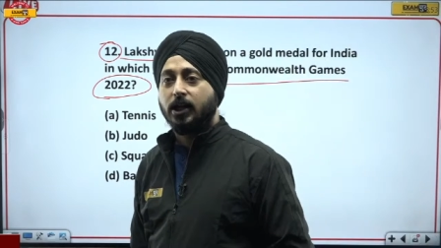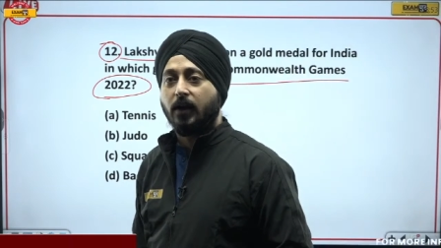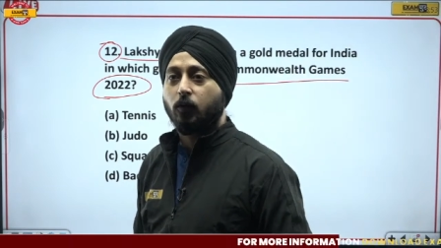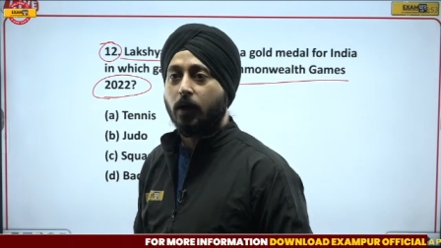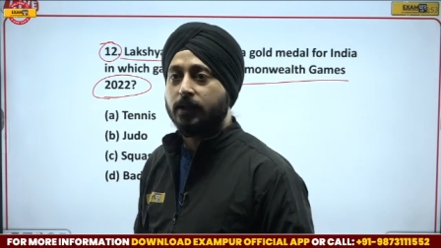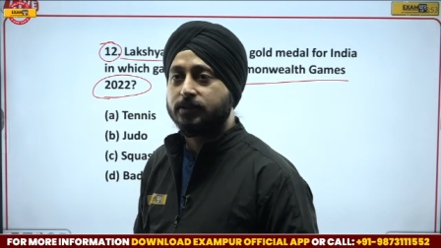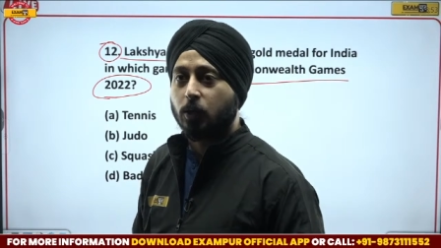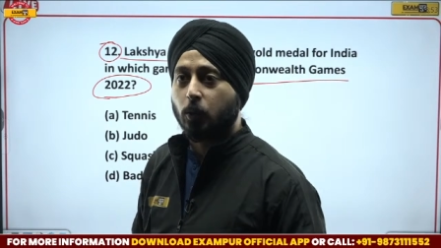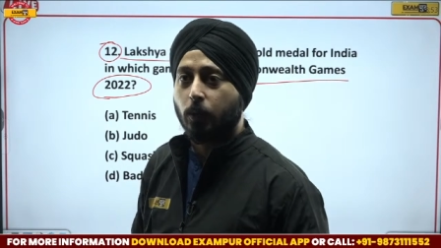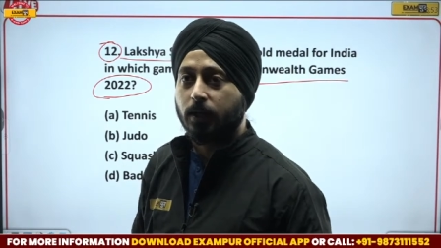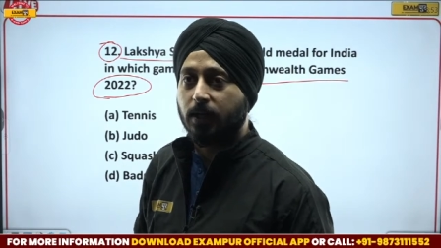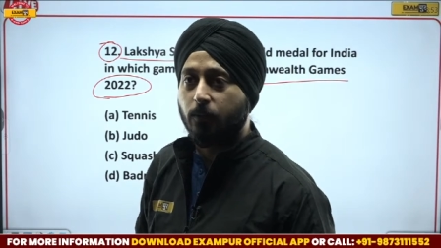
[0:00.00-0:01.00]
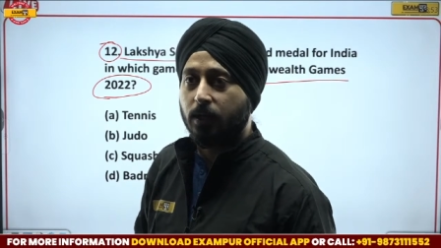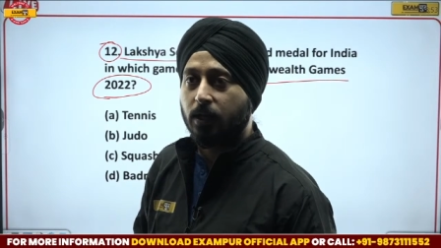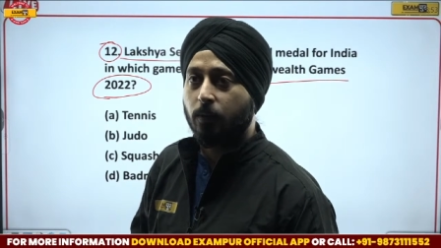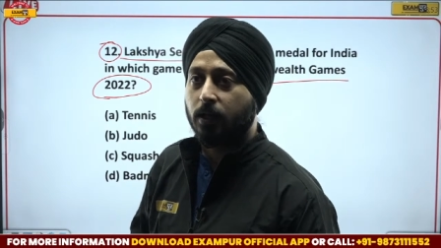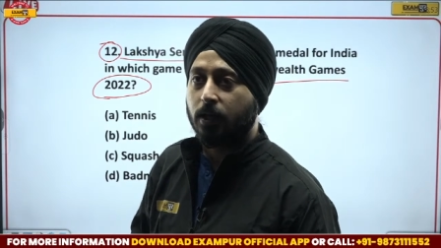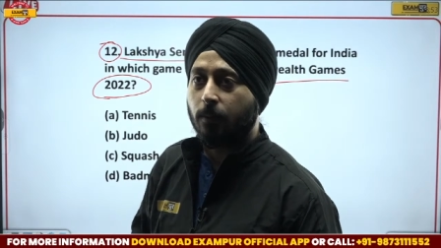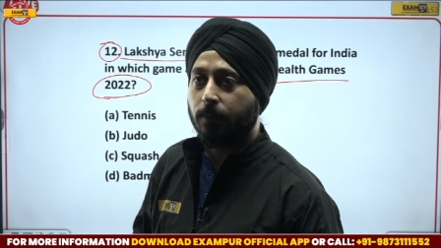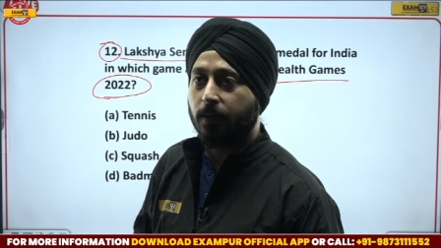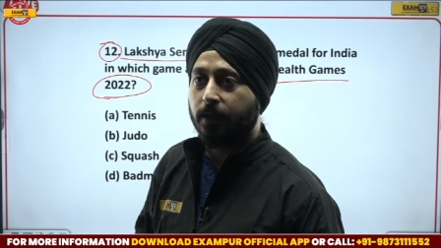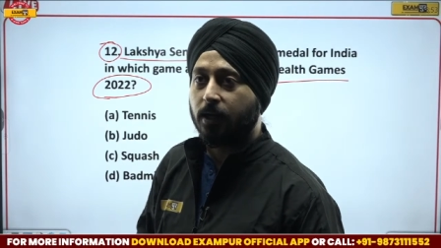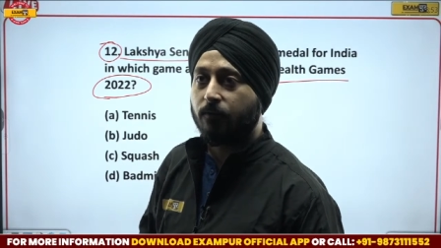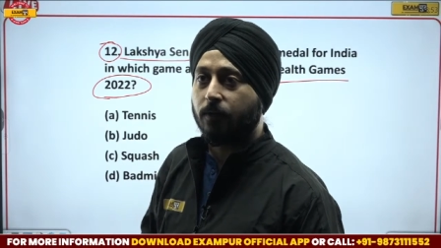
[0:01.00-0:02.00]
You have to answer quickly. We'll, we'll
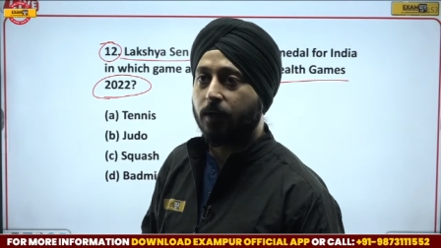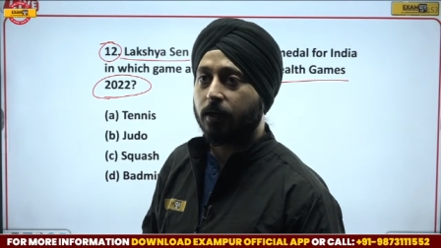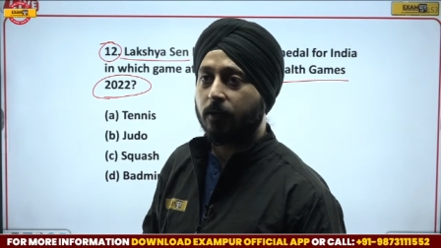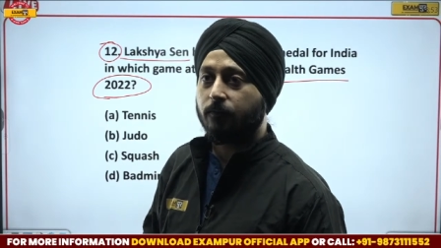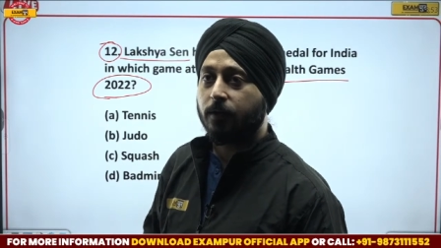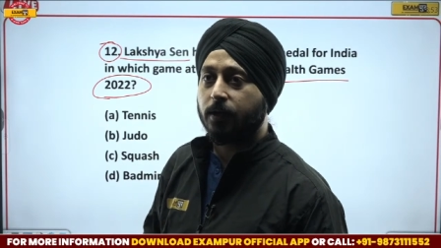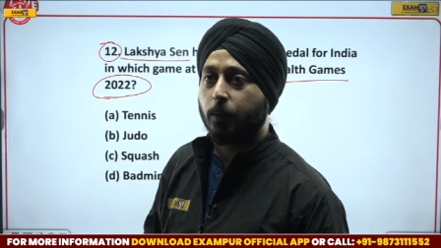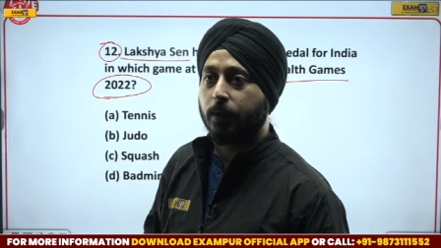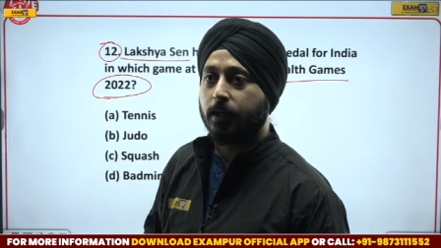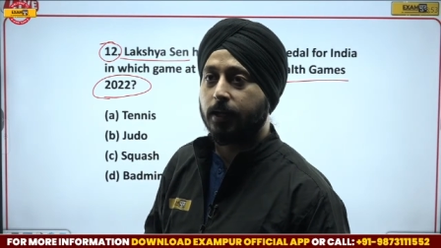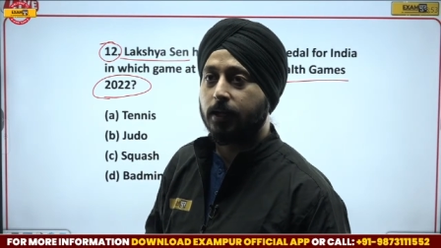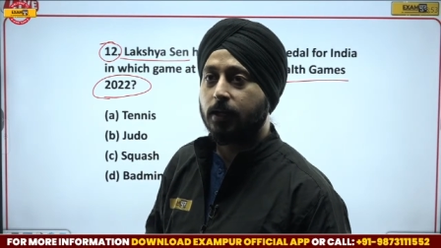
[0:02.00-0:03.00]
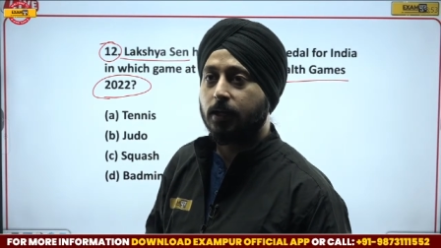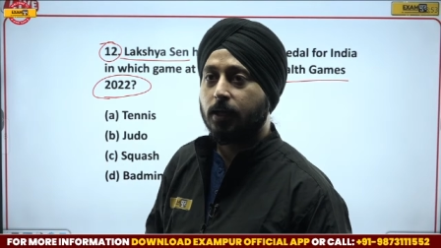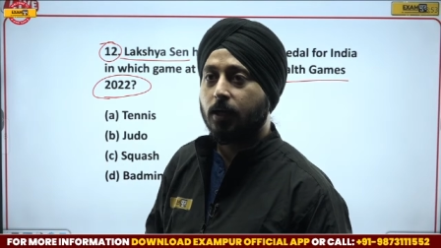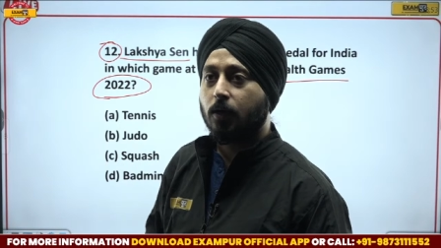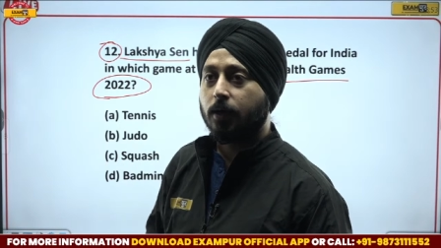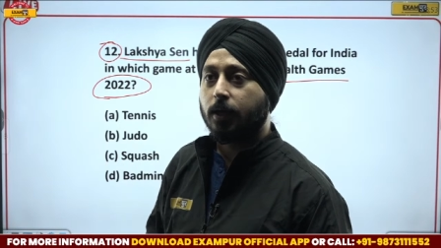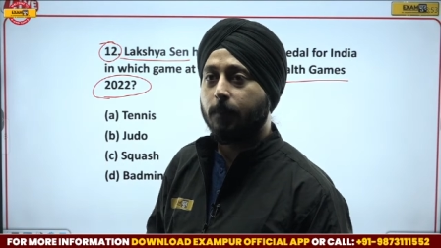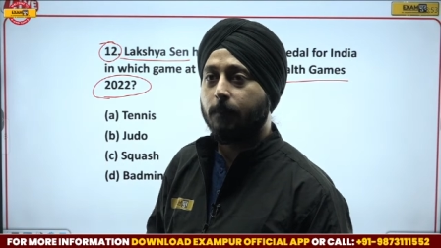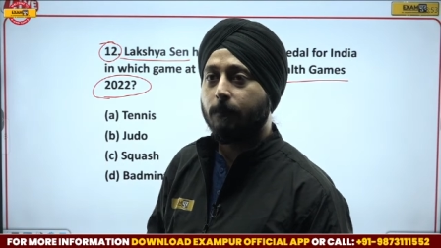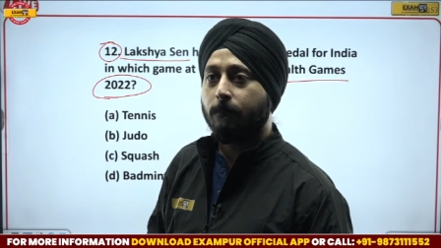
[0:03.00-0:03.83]
complete it fatafat quickly. Okay.